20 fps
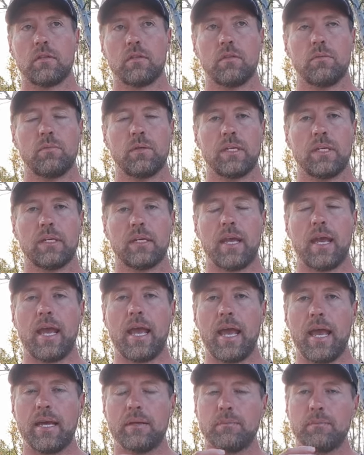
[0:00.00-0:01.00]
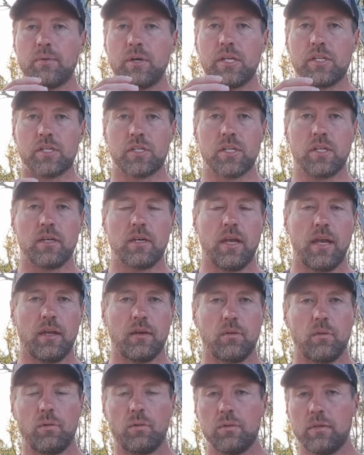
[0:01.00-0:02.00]
We're going to add pressure and
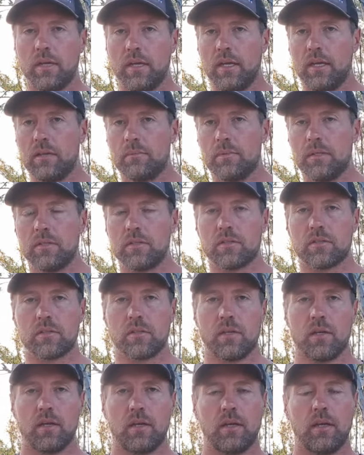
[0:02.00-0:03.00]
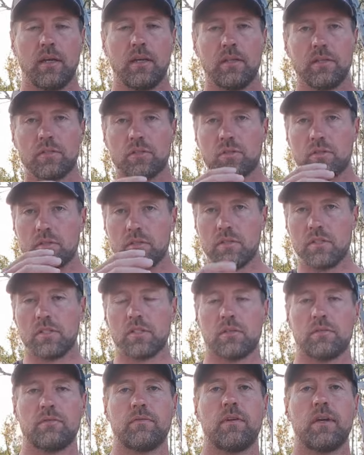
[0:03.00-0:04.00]
all the elements in this
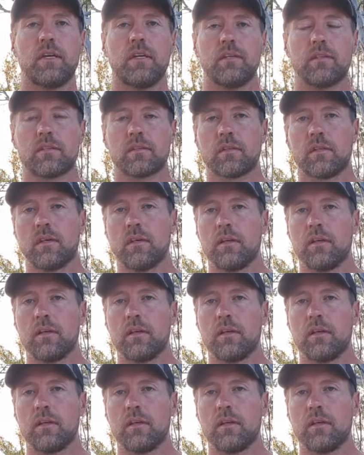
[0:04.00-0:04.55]
transition phase